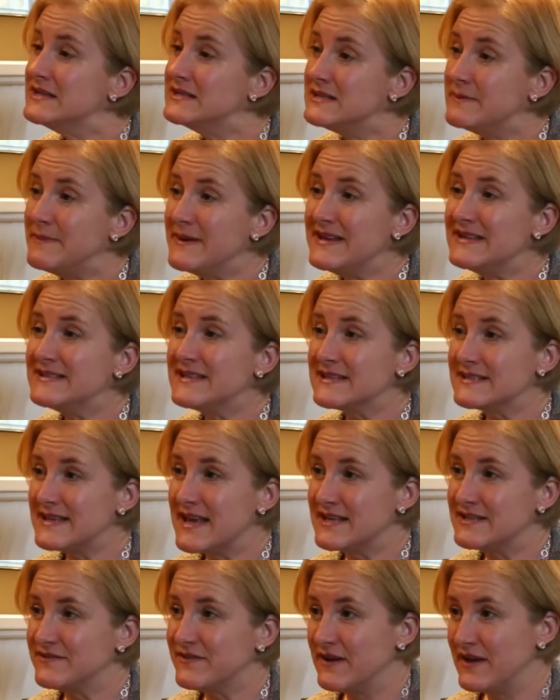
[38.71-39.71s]
To be
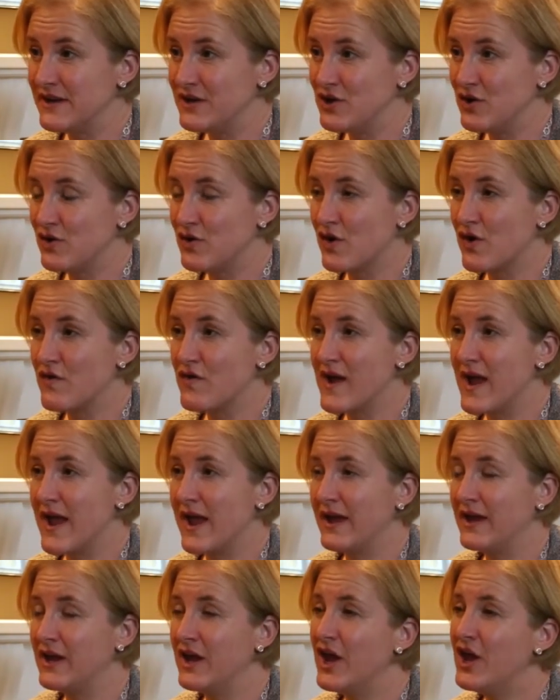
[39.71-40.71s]
successful in your career,
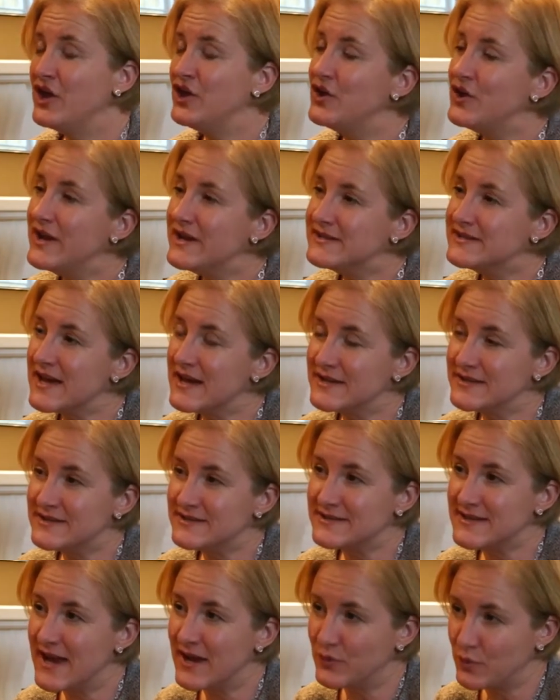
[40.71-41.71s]
you need to
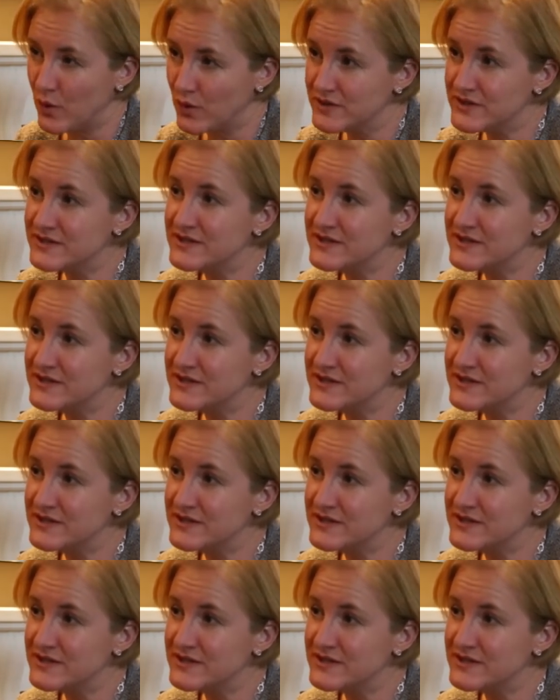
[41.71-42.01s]
understand what